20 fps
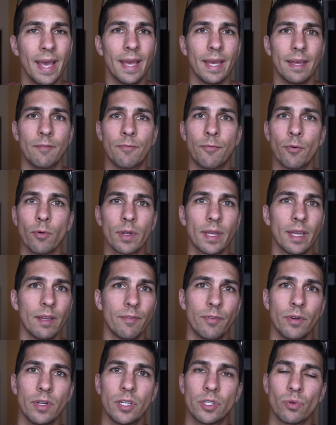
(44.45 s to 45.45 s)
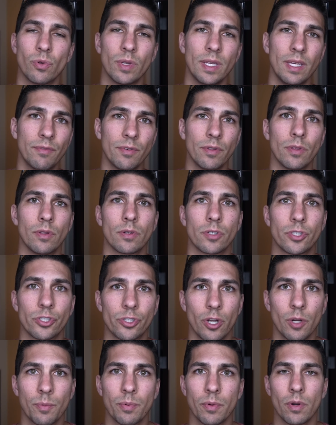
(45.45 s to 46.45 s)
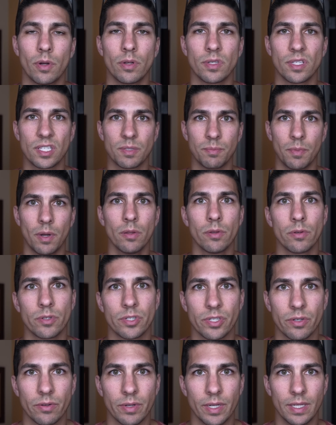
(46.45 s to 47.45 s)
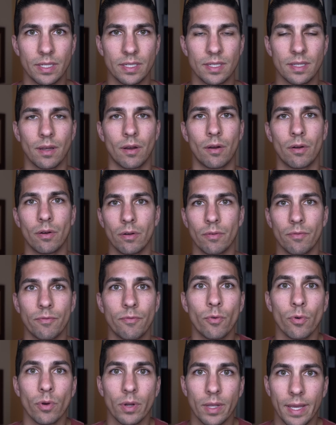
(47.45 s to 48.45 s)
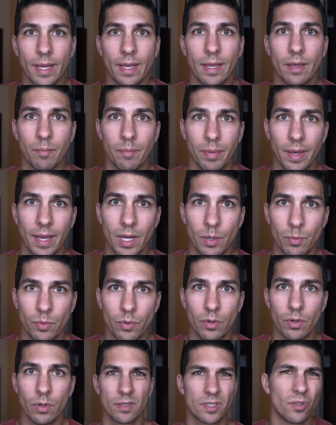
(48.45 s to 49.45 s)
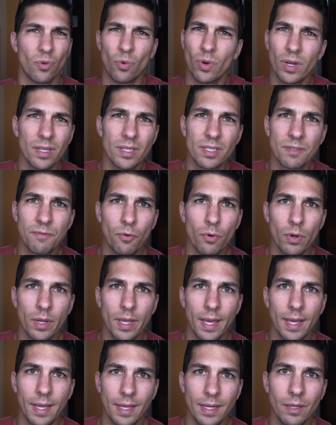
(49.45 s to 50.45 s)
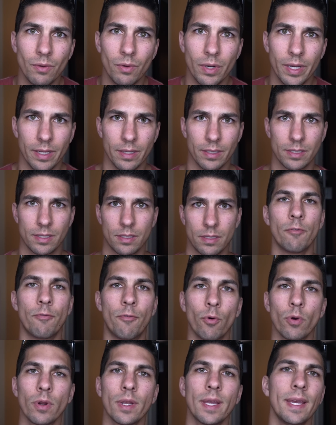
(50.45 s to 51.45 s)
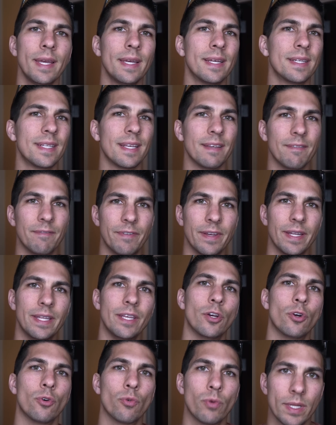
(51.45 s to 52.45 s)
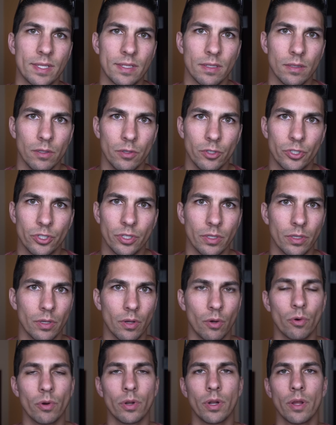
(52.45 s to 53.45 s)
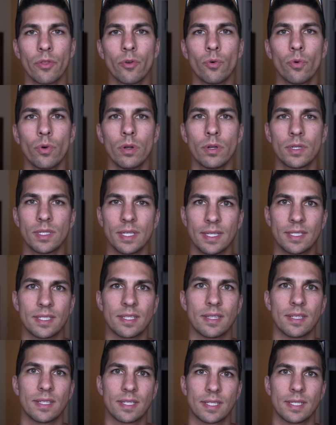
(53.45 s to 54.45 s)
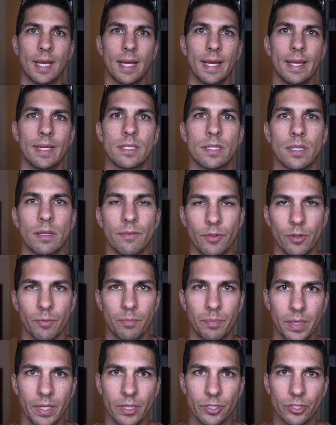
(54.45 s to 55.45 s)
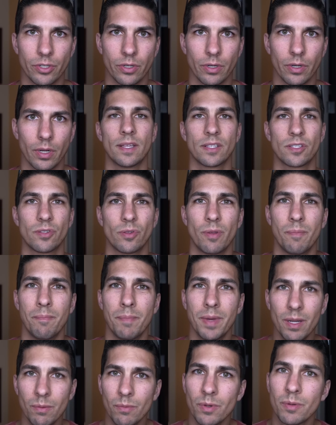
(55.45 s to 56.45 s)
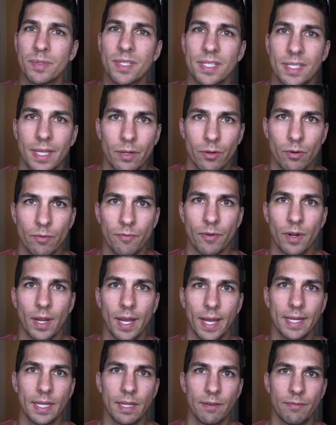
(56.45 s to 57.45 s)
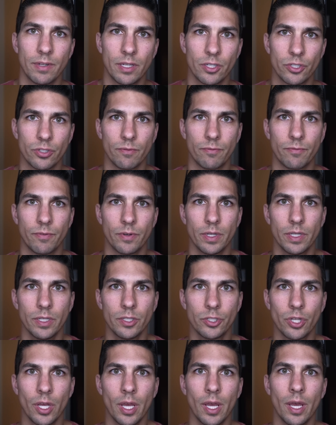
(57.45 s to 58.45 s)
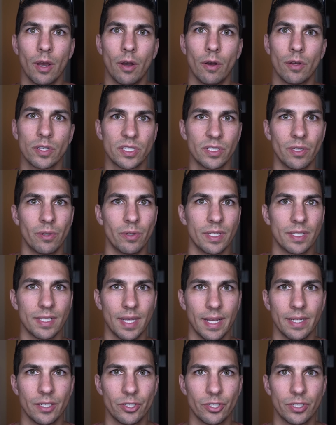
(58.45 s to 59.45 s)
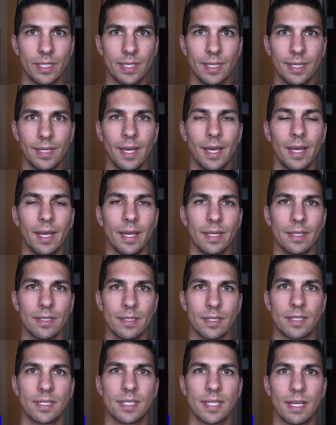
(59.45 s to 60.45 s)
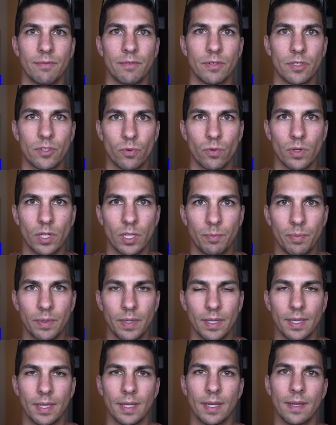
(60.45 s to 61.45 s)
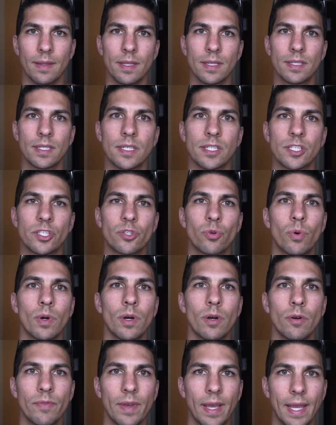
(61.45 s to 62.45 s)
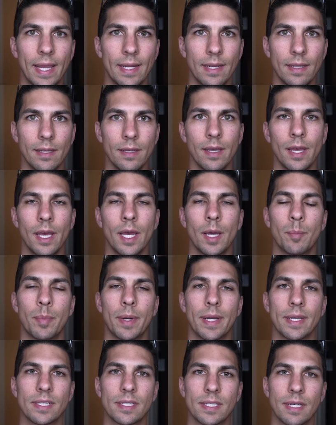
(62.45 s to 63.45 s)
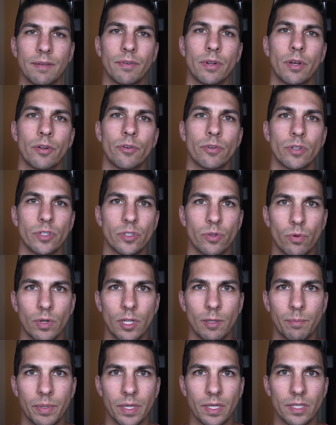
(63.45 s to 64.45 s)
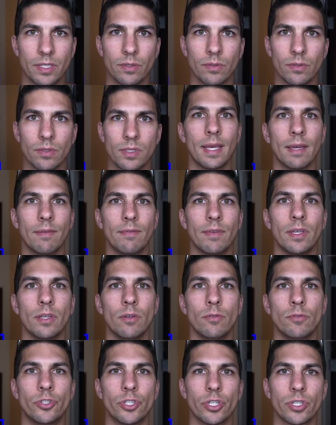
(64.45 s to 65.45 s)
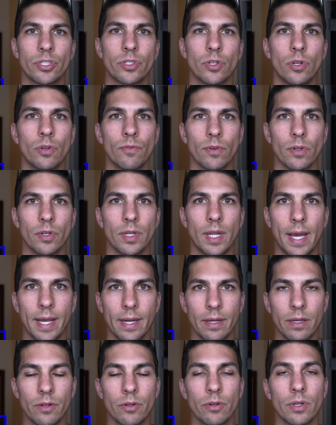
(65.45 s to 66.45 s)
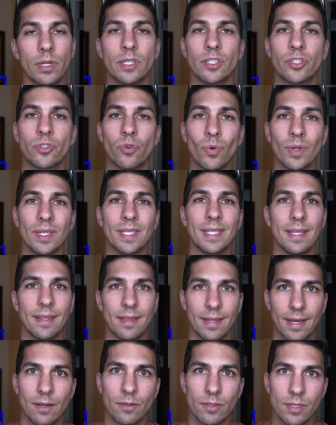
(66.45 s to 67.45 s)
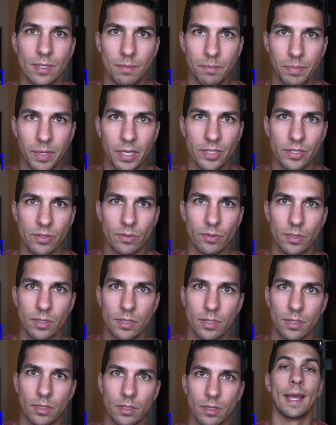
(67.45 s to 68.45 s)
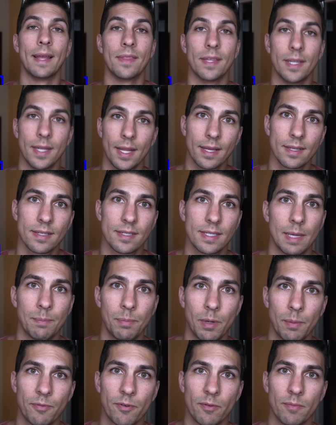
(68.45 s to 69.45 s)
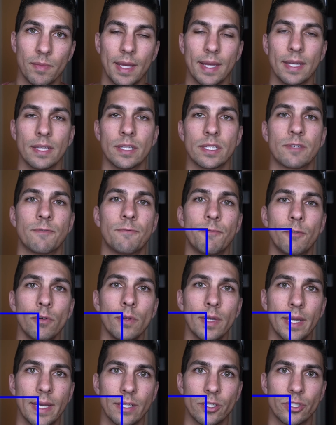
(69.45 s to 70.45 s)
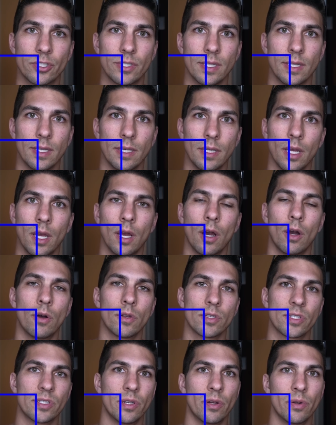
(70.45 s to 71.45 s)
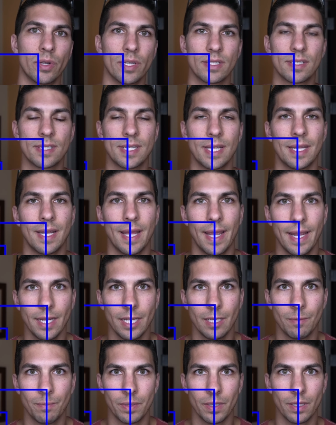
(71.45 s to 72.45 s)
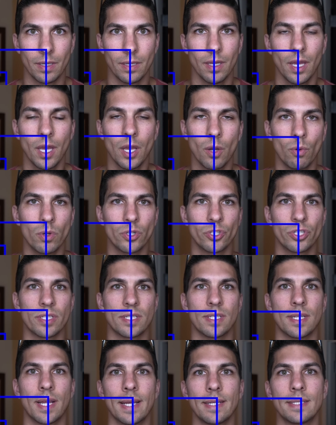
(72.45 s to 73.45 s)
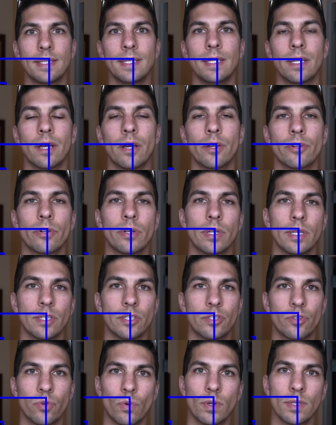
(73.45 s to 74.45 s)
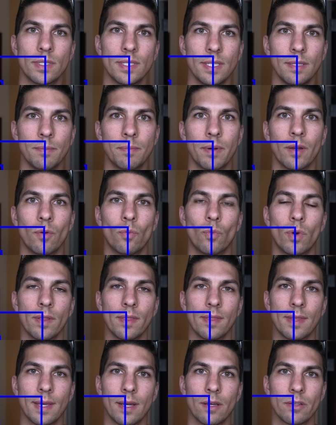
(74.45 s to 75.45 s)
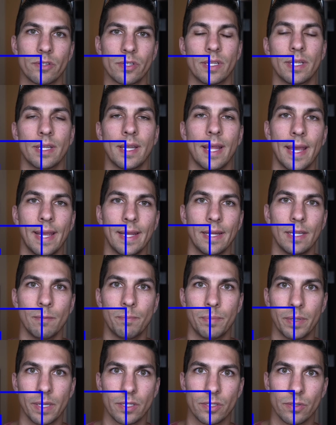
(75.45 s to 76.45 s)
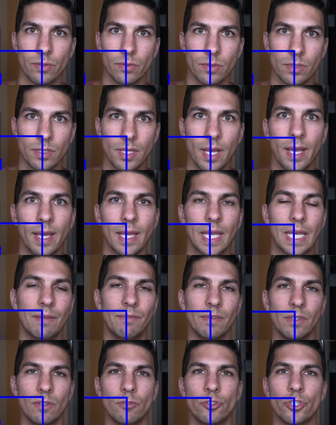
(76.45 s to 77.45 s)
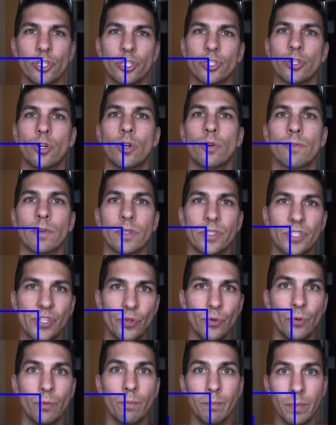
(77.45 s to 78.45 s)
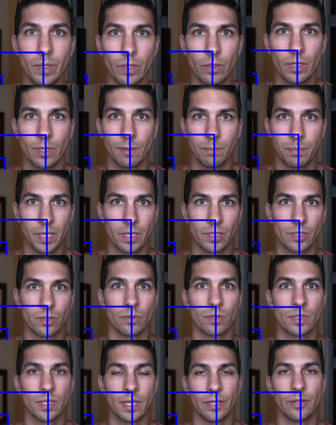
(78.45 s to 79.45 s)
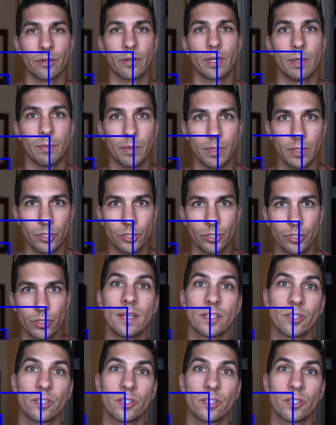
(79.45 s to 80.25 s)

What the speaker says: And 4K footage will even look sharper on smaller screens that aren't 4K compatible. So what is 4K anyways? 4K is a video resolution, or in other words, it's the size of your picture. So the minimum standard for high definition footage, also known as HD, is 720p, and is 1280 by 720 pixels, giving you just over 920,000 pixels. And the next step up from that is full HD, also known as 1080p, which is 1920 by 1080 pixels, giving you just over 2 million pixels in your image.